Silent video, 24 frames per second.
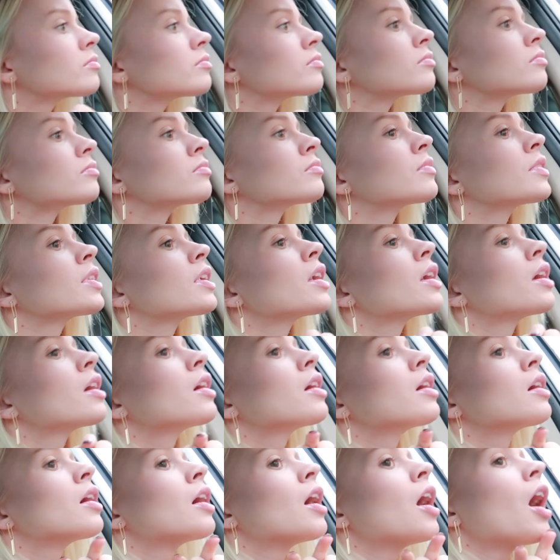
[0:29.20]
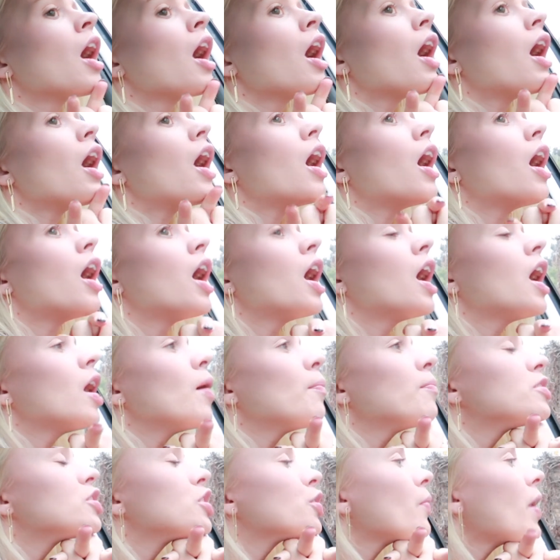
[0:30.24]
Oh, I can help you.
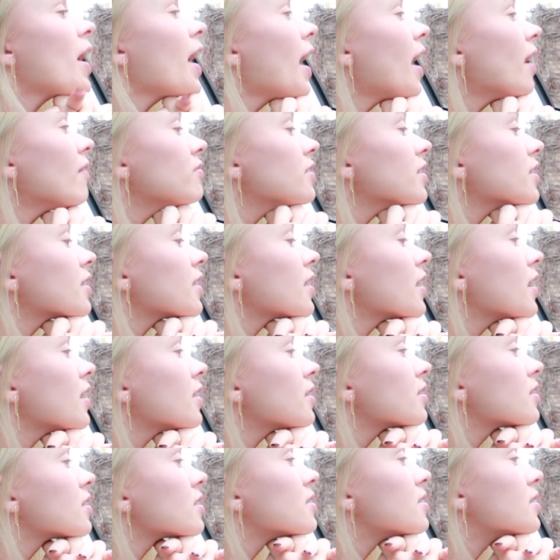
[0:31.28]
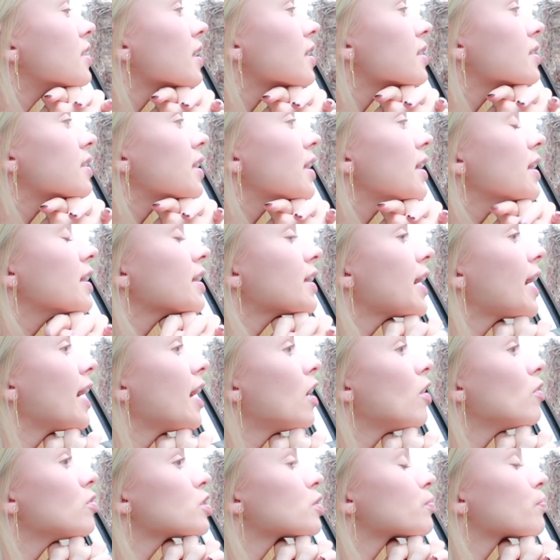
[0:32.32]
Um, do I have to get the 16
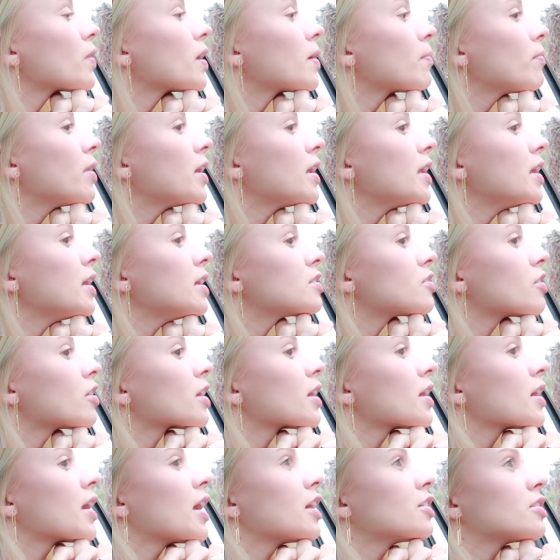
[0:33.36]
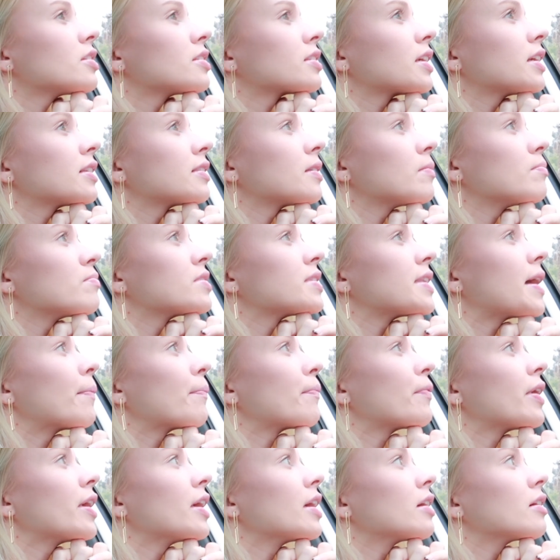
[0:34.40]
count spring minis or can I just get them
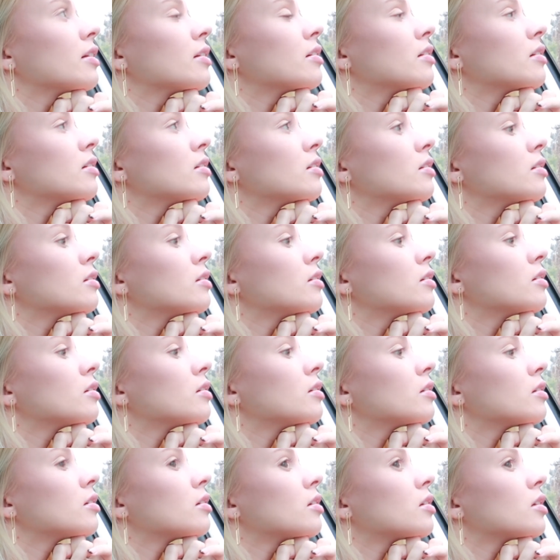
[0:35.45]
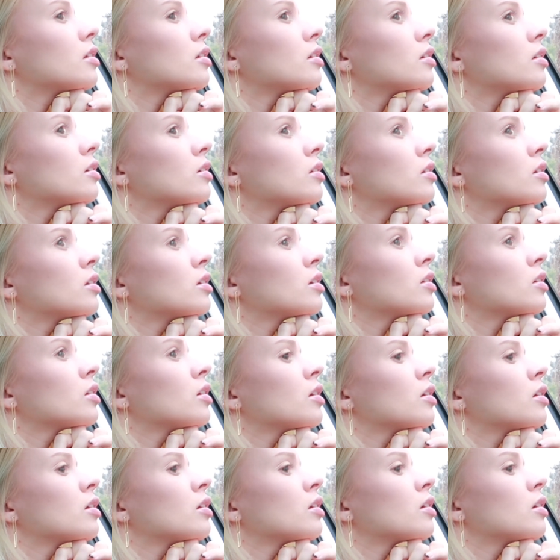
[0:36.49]
separate? Uh, yeah, you can
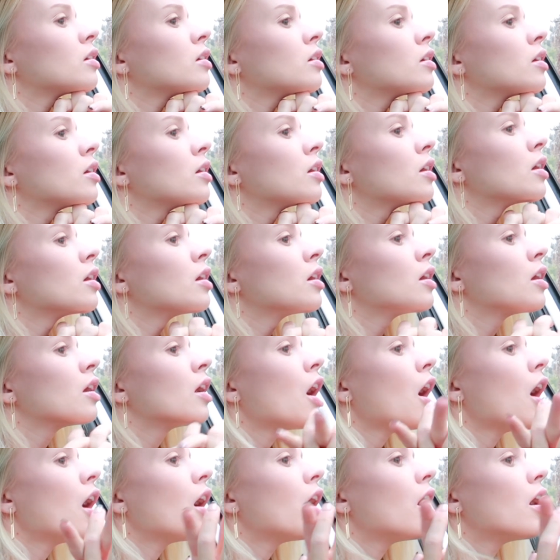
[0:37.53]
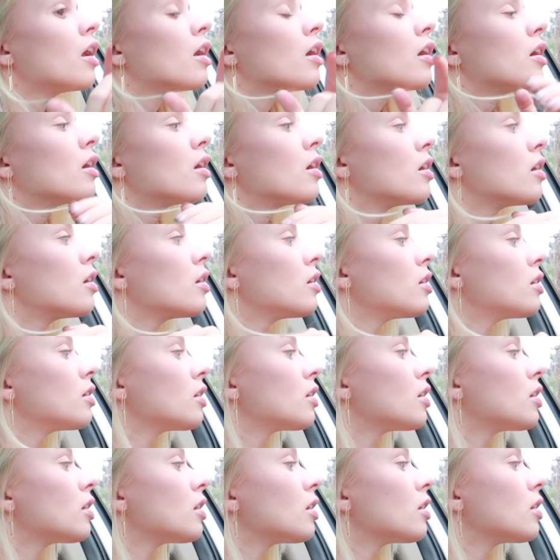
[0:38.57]
get them separately. They come in pairs of
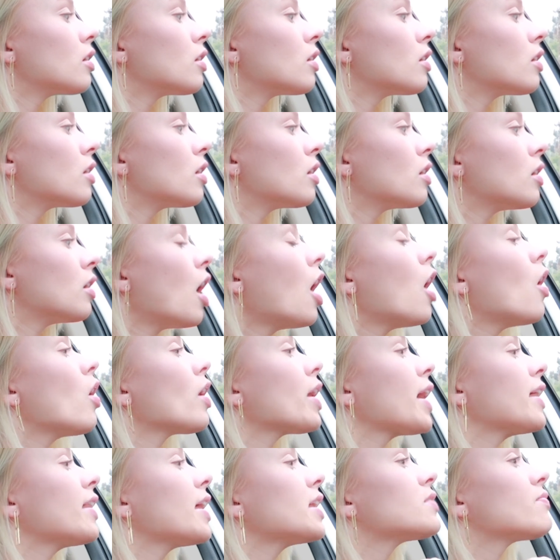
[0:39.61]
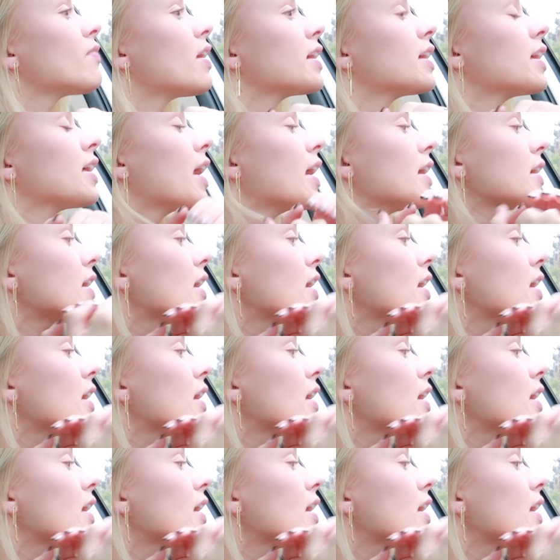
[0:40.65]
two, though. Oh, okay, that's fine. Can I